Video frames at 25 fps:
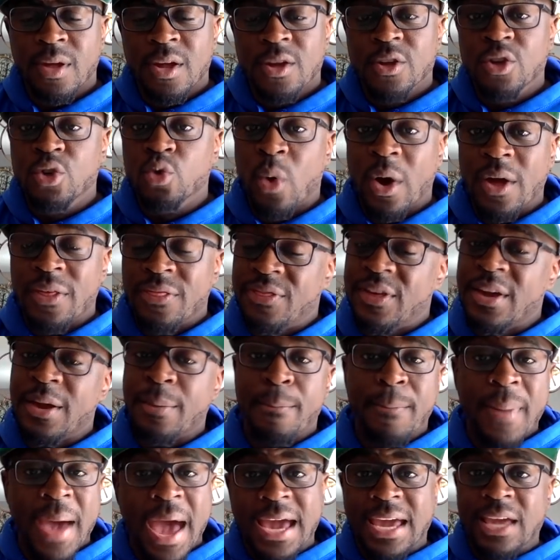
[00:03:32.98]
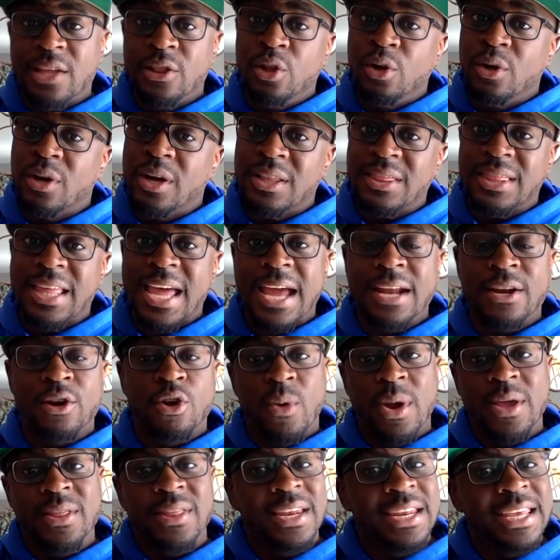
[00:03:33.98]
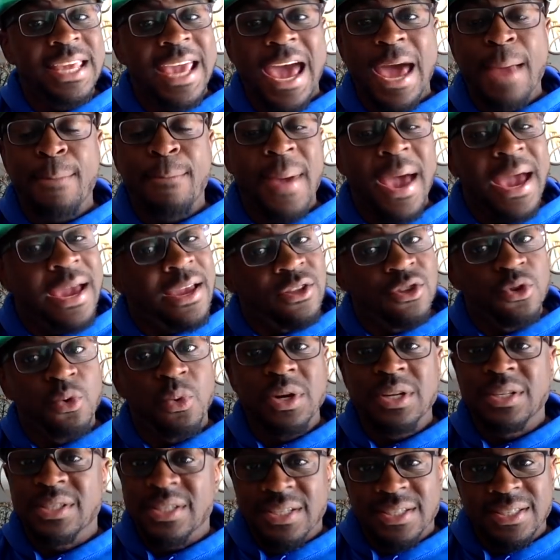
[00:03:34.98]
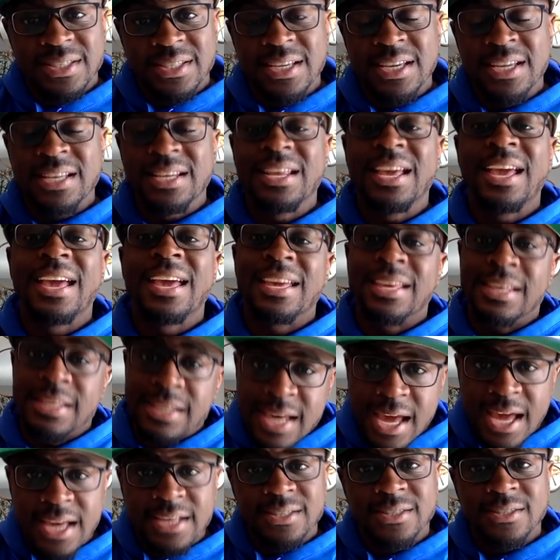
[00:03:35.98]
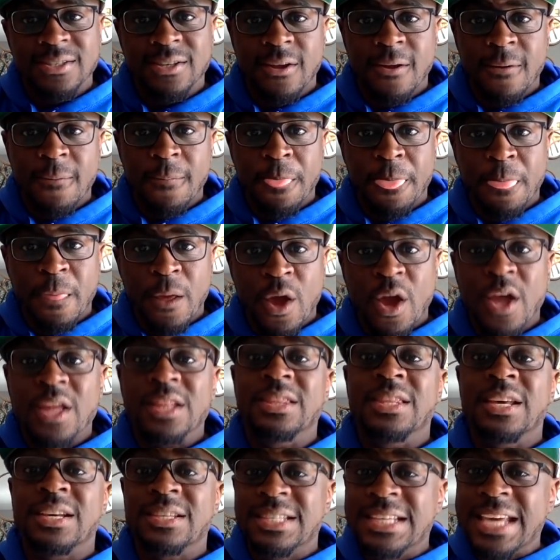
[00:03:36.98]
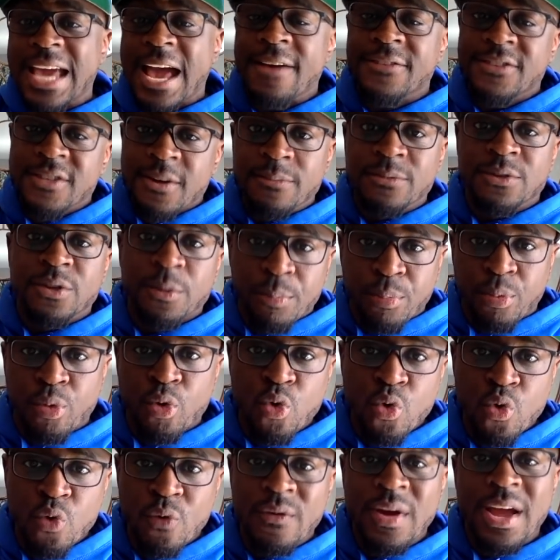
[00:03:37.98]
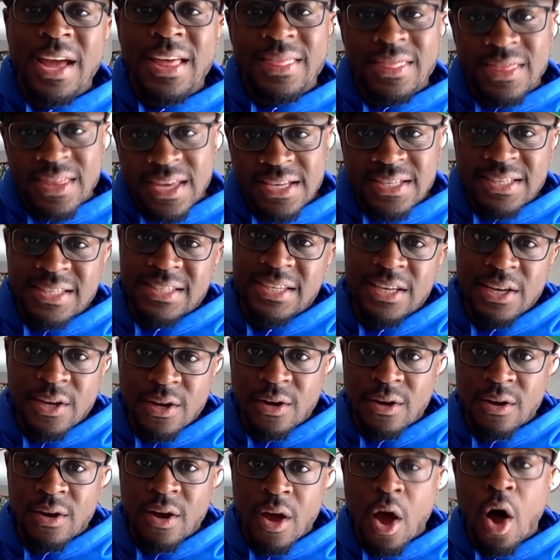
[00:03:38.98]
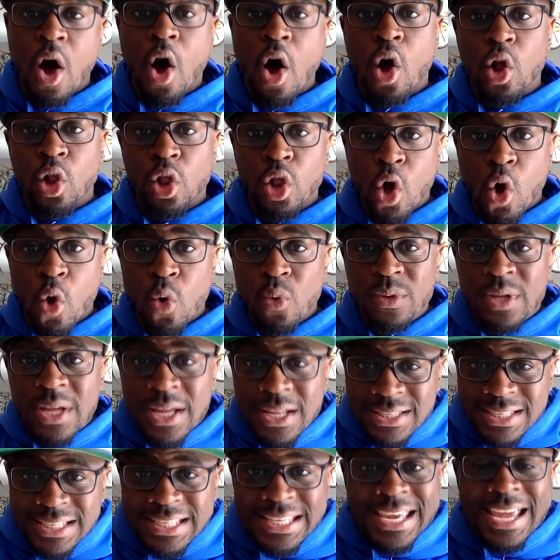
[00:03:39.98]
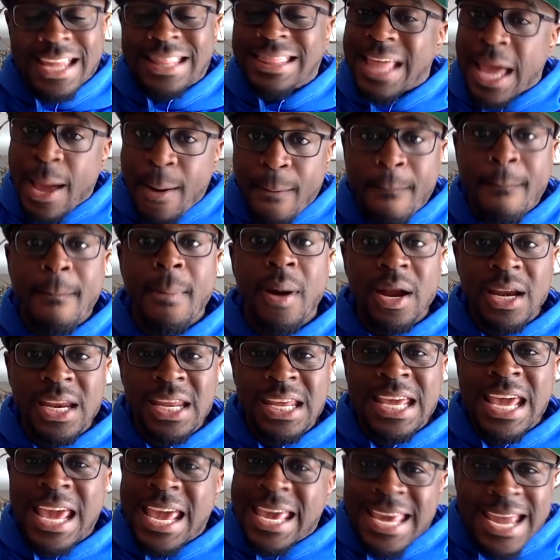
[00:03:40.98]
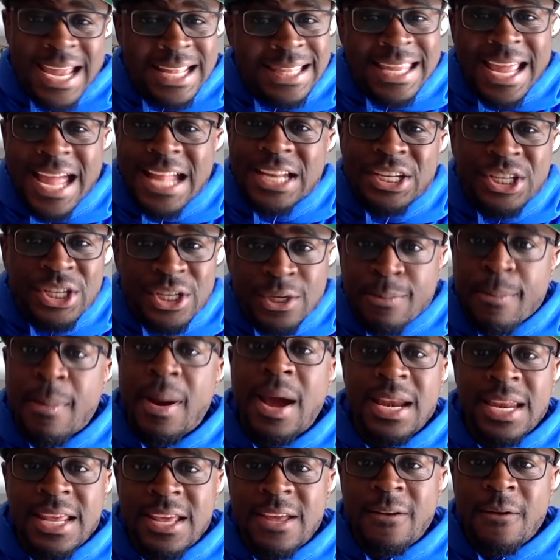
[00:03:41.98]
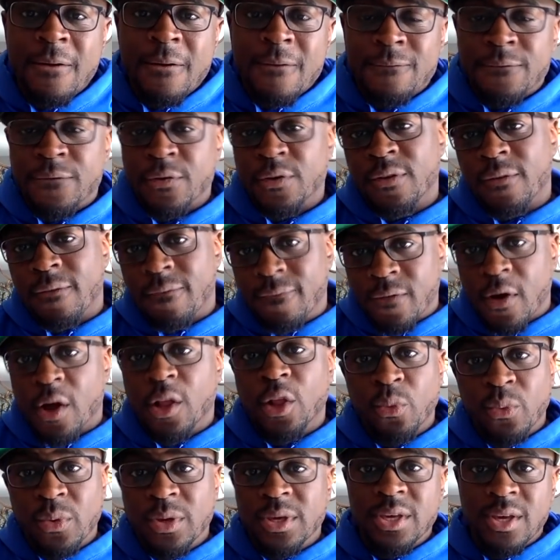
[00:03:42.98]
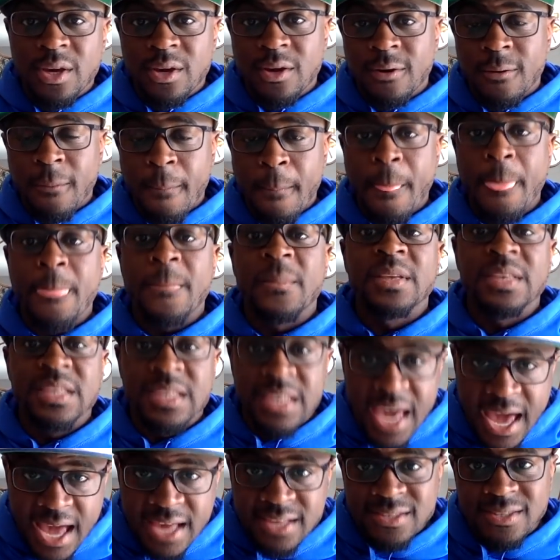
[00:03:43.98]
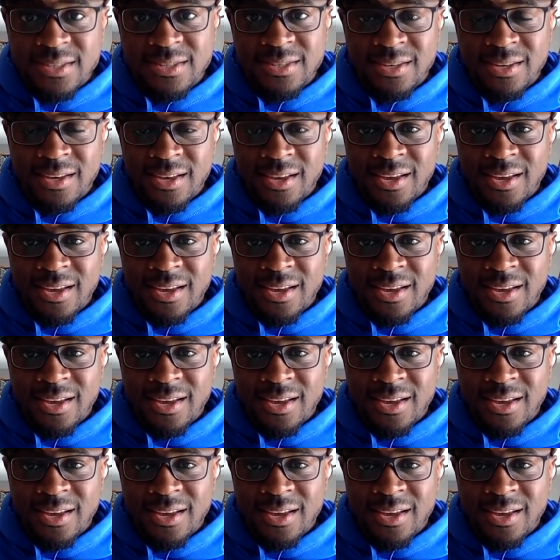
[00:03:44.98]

Do I think back and look at that grade that he had back in 2016? Yes. Does he have something to prove this year alone to get that money, get that shmoney for the following year? Yes.